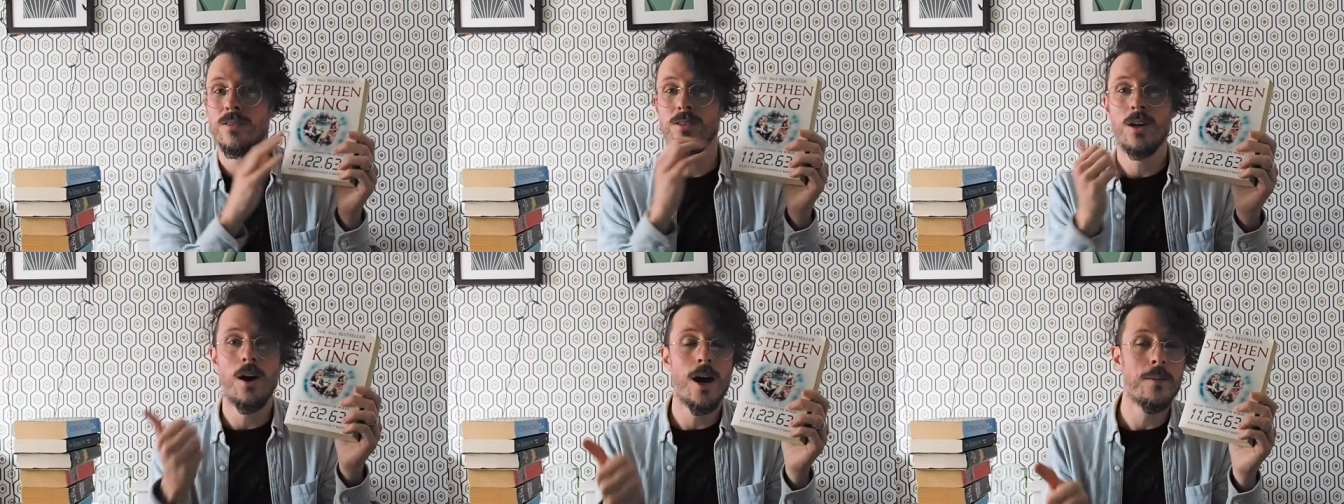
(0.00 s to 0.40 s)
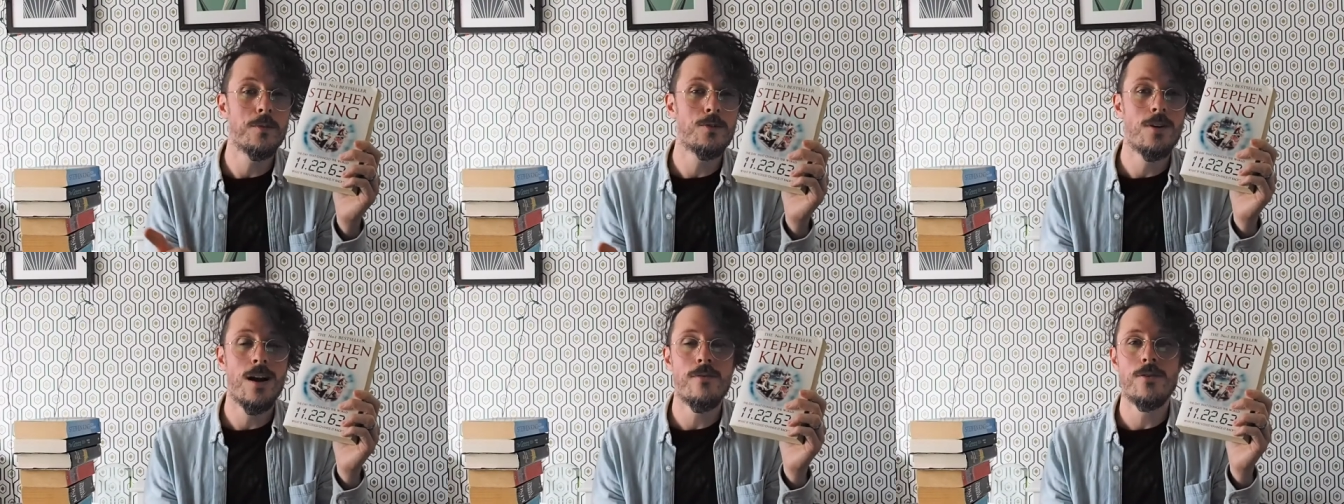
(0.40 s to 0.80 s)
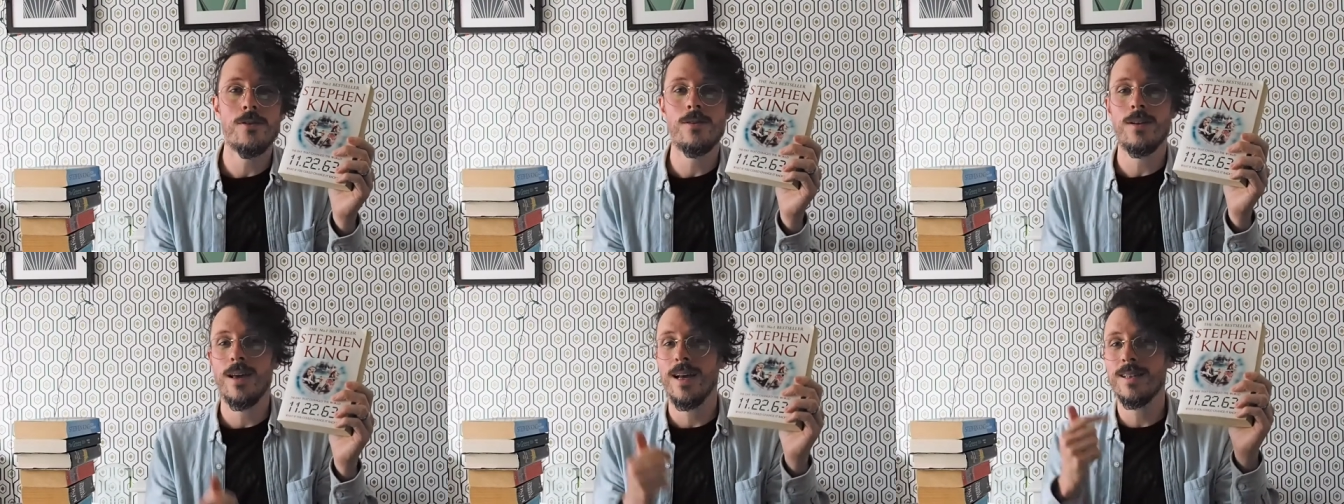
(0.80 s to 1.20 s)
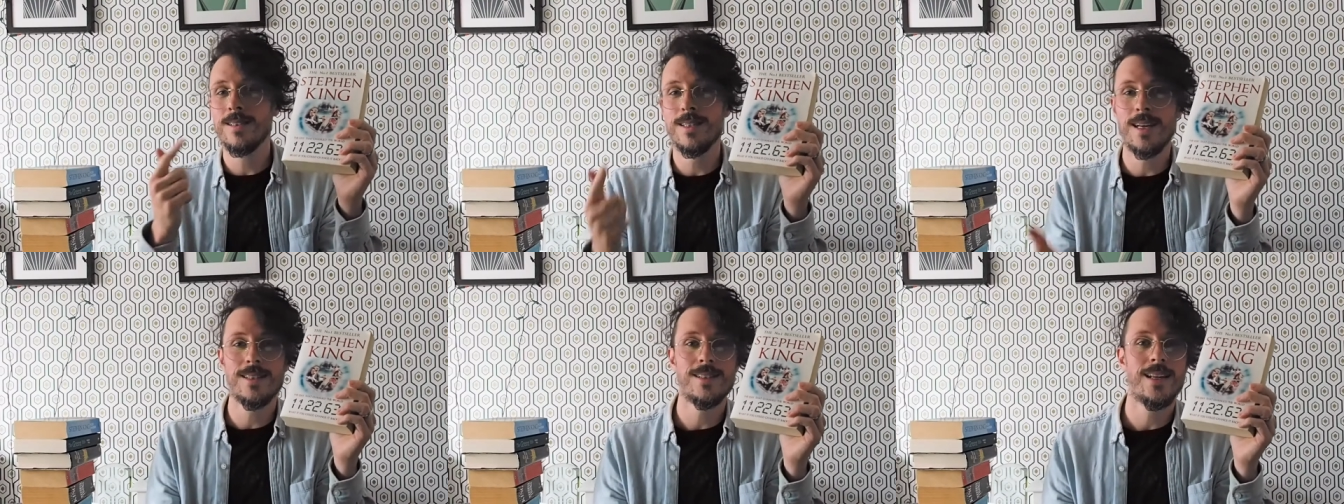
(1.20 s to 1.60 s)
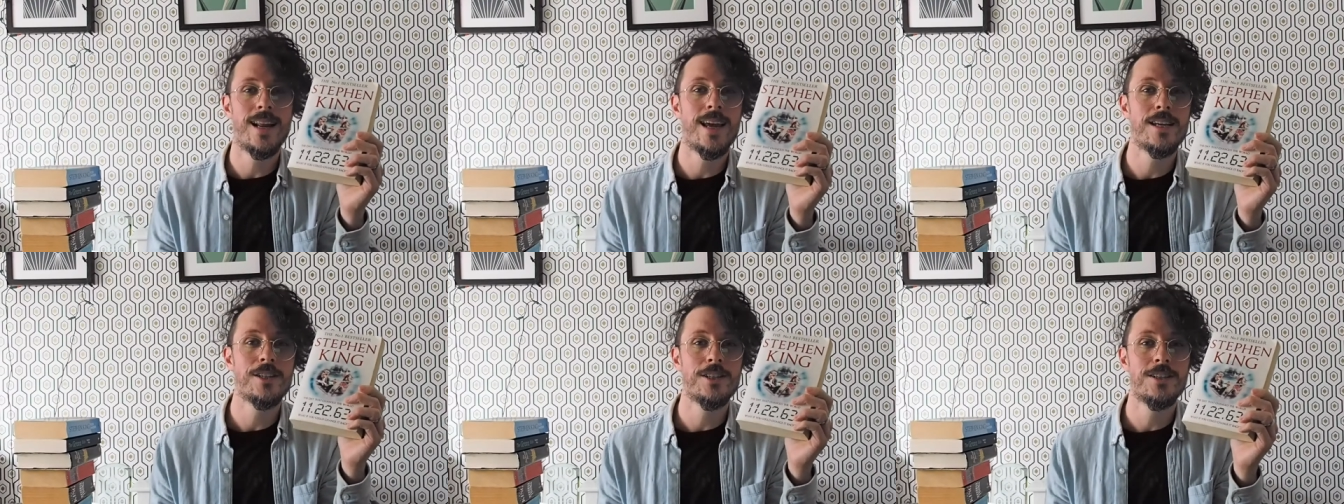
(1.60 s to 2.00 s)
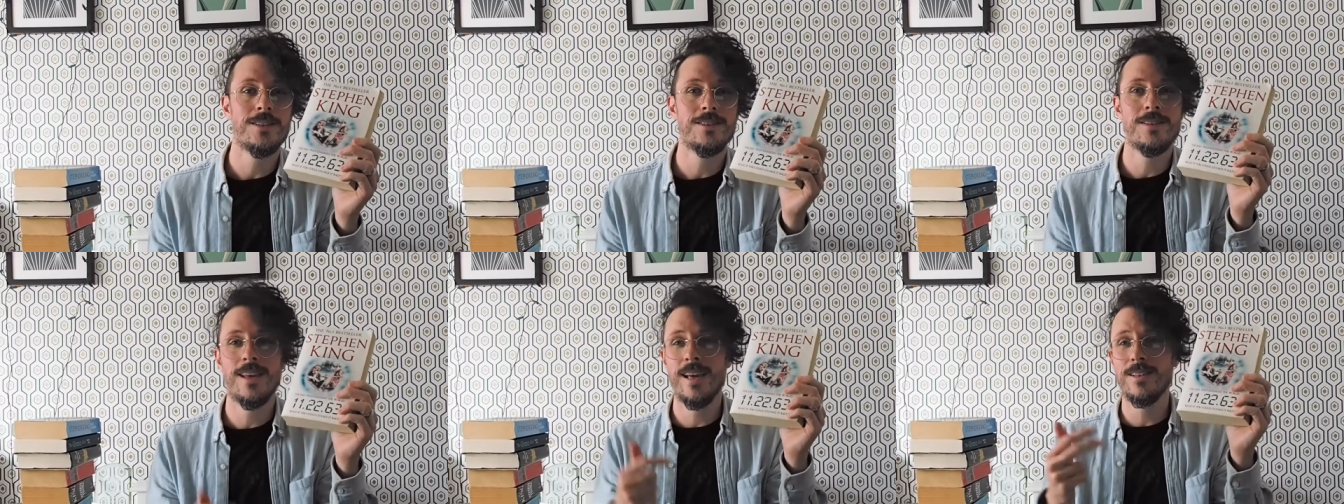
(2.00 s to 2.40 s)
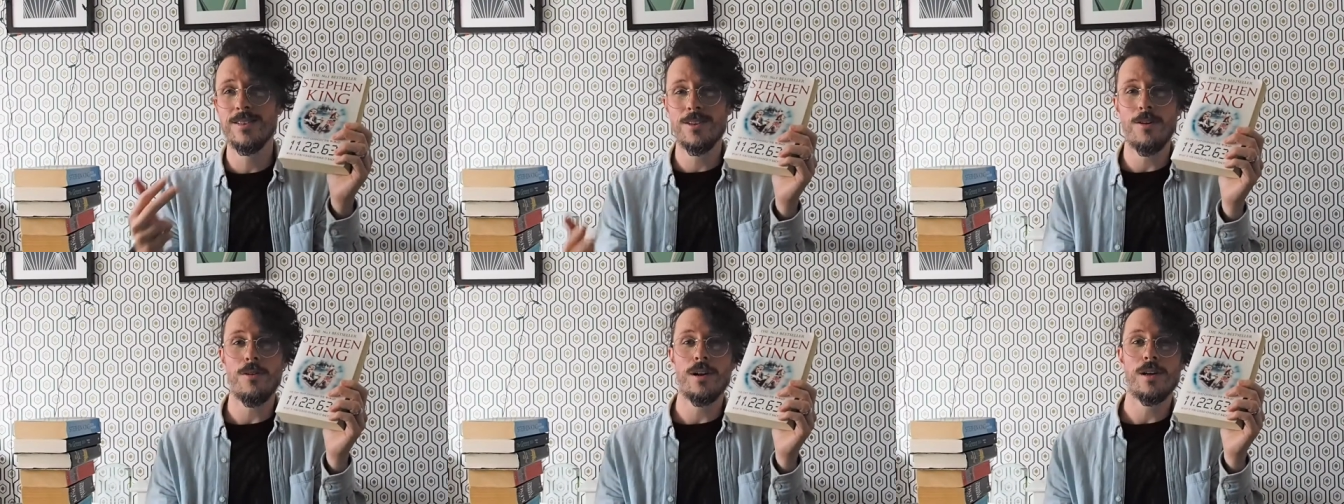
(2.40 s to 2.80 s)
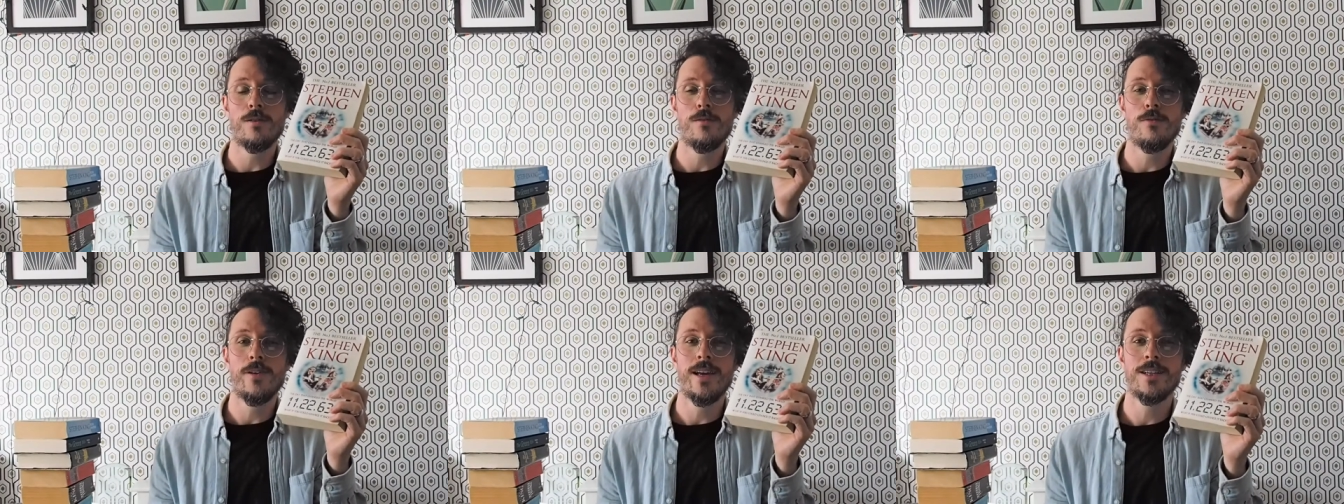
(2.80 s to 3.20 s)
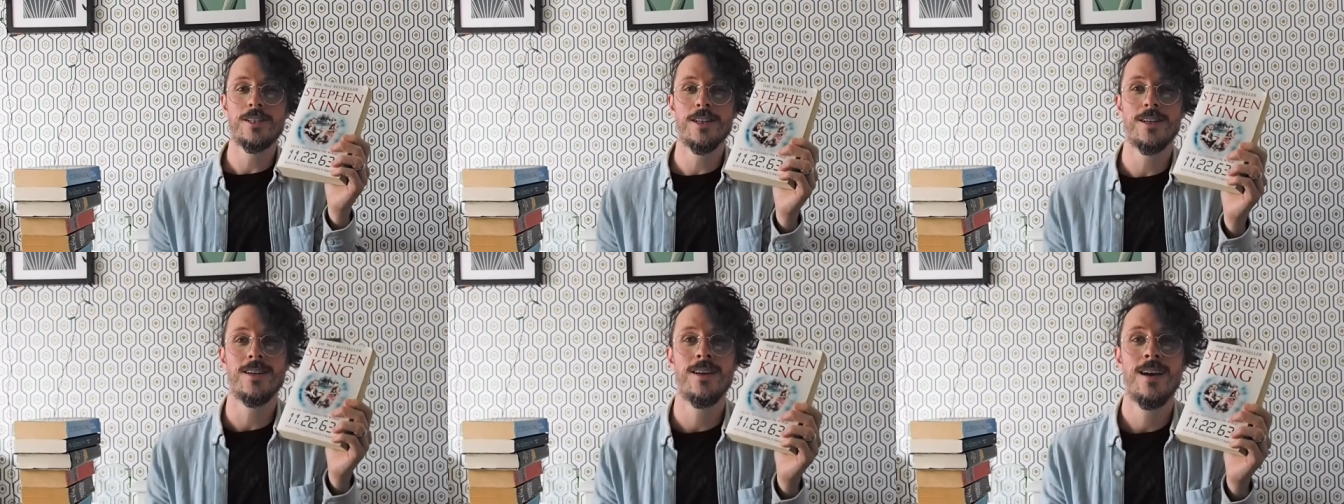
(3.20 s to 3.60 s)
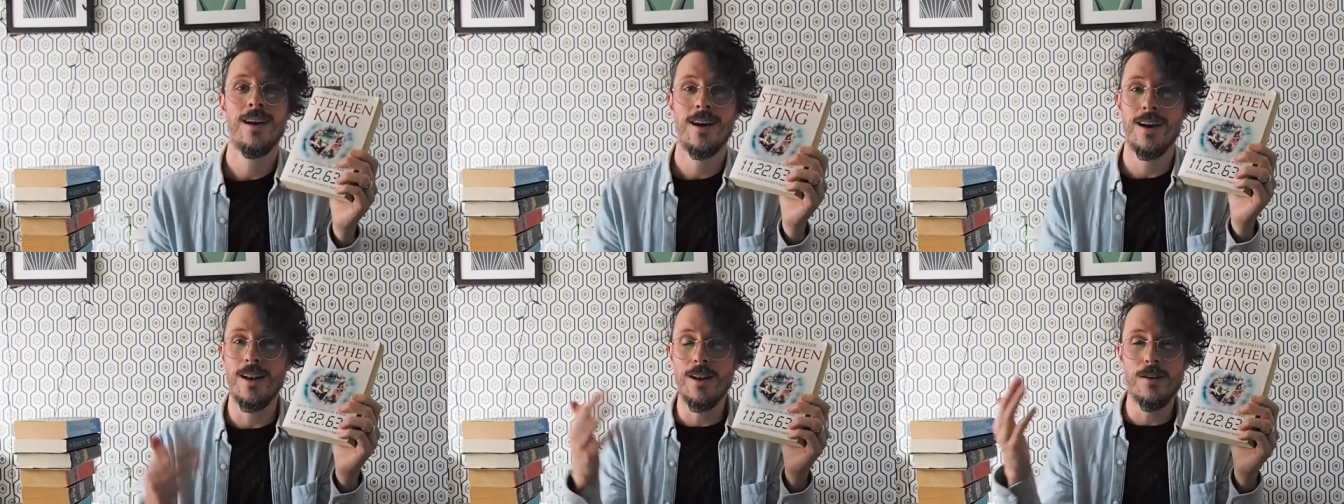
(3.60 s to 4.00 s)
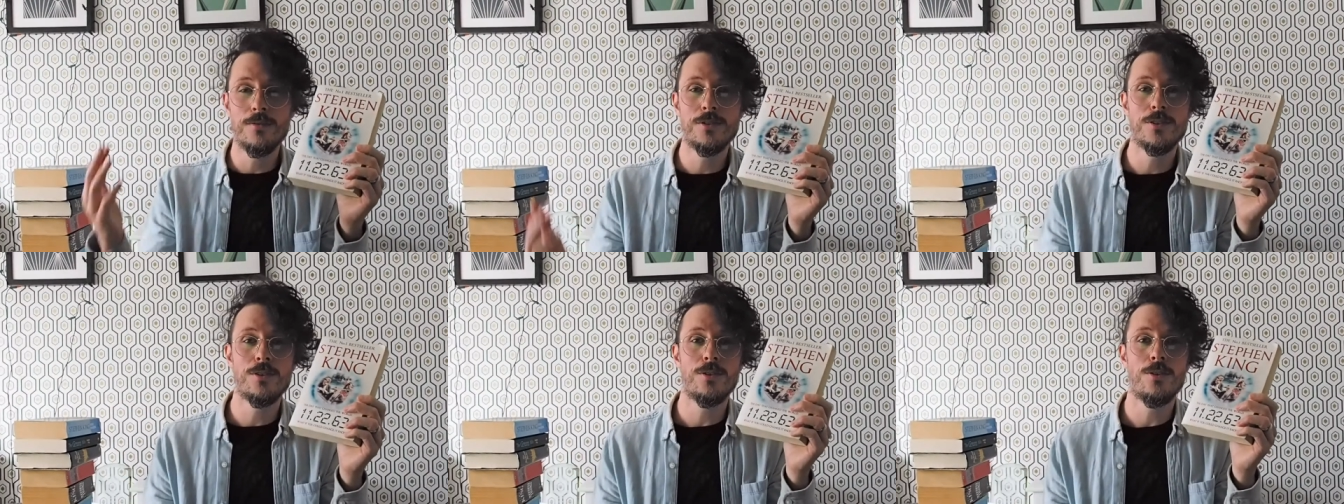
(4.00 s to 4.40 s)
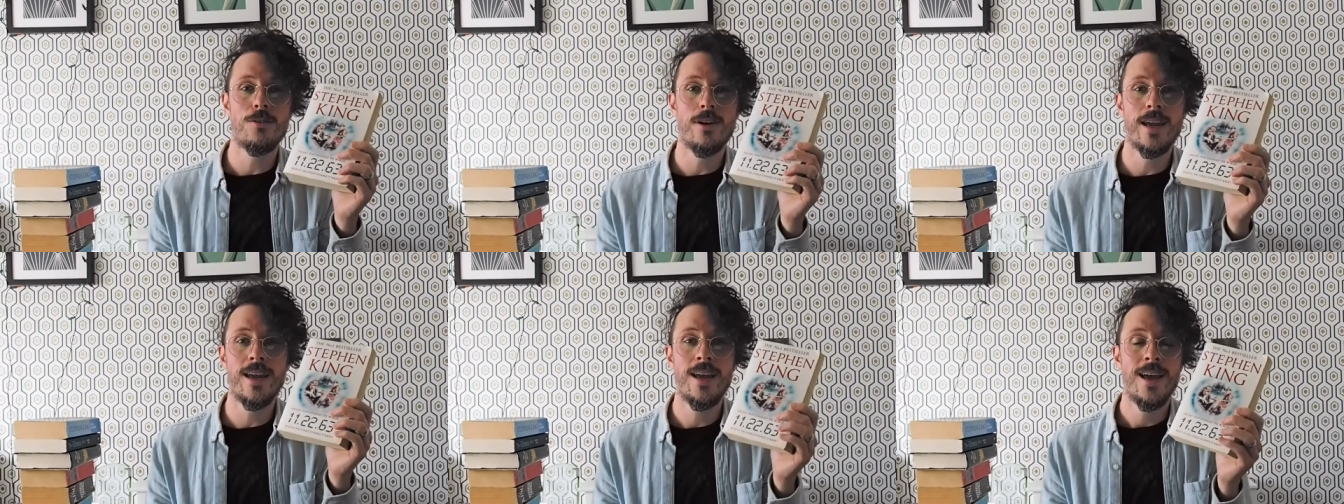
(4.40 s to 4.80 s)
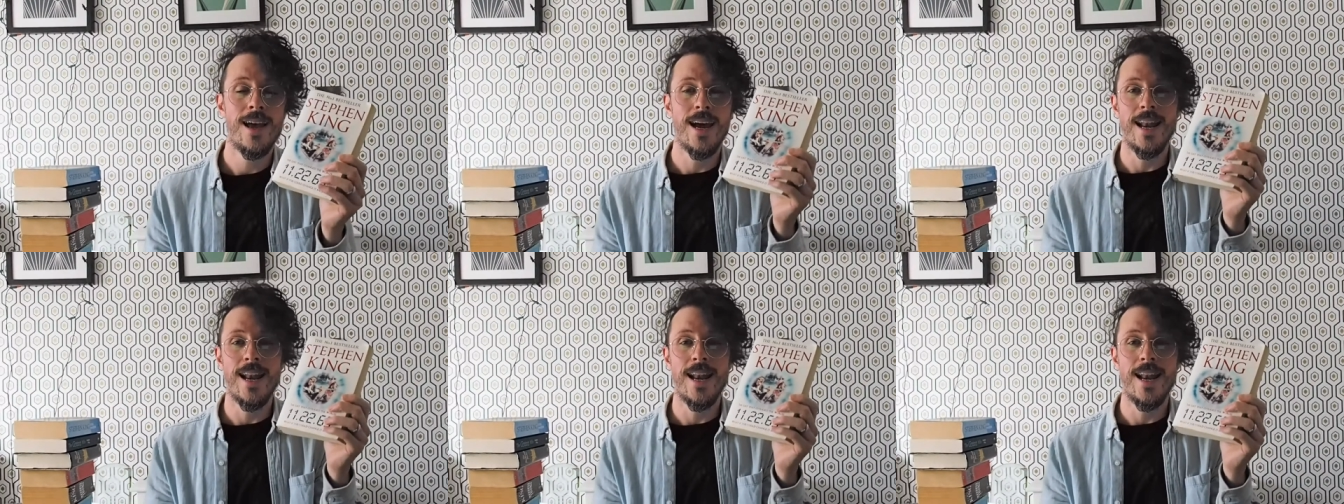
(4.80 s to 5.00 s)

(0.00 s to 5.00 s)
time travel, assassinations, historical fiction, a love story,